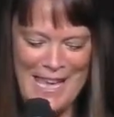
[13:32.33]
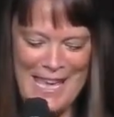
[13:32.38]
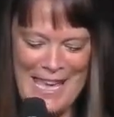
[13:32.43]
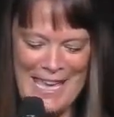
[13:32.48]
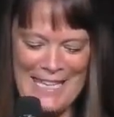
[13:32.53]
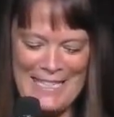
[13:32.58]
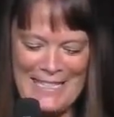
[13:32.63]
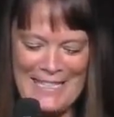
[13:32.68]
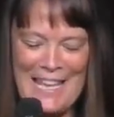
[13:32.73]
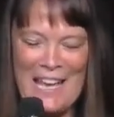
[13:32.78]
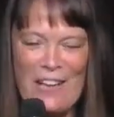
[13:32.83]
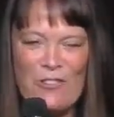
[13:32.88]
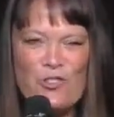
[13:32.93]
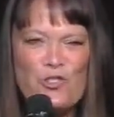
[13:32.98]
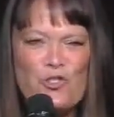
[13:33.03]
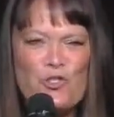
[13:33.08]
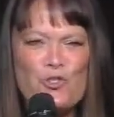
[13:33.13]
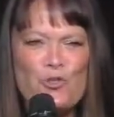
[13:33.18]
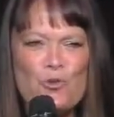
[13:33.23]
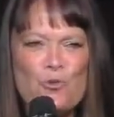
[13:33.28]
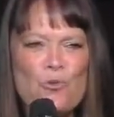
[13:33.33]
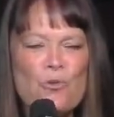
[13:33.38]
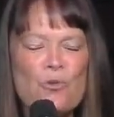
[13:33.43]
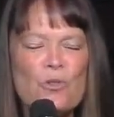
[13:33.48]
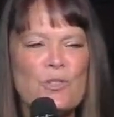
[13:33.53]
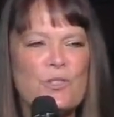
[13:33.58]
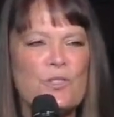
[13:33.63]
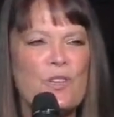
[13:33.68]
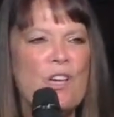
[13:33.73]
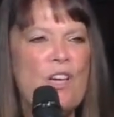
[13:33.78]
It's our
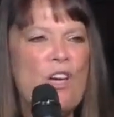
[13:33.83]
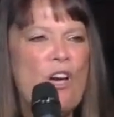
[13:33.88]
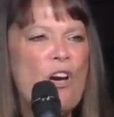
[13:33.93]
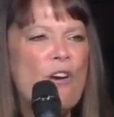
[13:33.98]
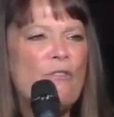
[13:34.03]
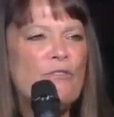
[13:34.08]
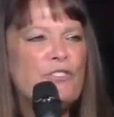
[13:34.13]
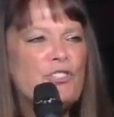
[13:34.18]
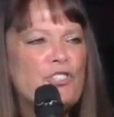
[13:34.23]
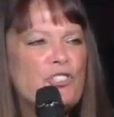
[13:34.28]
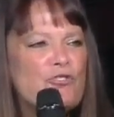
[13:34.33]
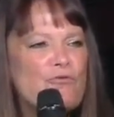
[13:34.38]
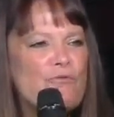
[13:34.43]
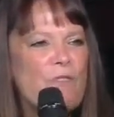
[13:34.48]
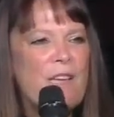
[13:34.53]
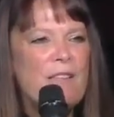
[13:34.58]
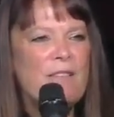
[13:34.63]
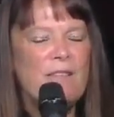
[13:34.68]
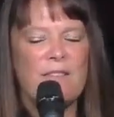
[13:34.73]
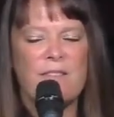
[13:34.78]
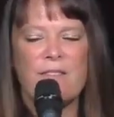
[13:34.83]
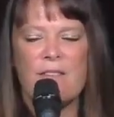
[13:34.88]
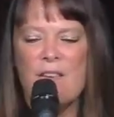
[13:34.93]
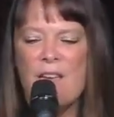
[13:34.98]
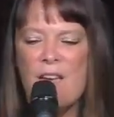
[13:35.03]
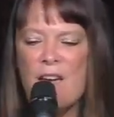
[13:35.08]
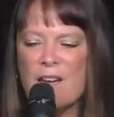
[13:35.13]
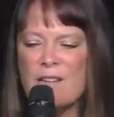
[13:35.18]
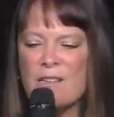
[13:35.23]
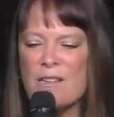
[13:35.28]
source of strength
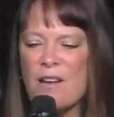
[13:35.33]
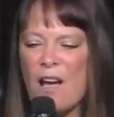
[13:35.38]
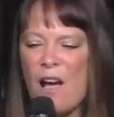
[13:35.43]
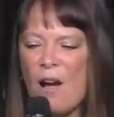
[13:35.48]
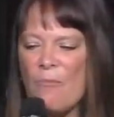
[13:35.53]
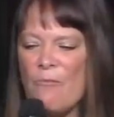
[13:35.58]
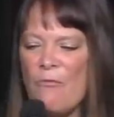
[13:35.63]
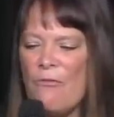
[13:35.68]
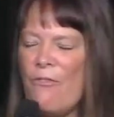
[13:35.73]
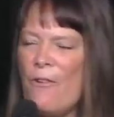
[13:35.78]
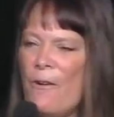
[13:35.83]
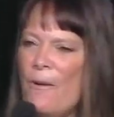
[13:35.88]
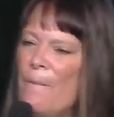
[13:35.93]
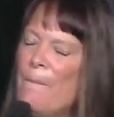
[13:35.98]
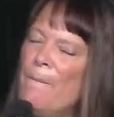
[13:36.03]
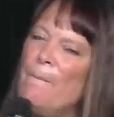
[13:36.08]
and comfort.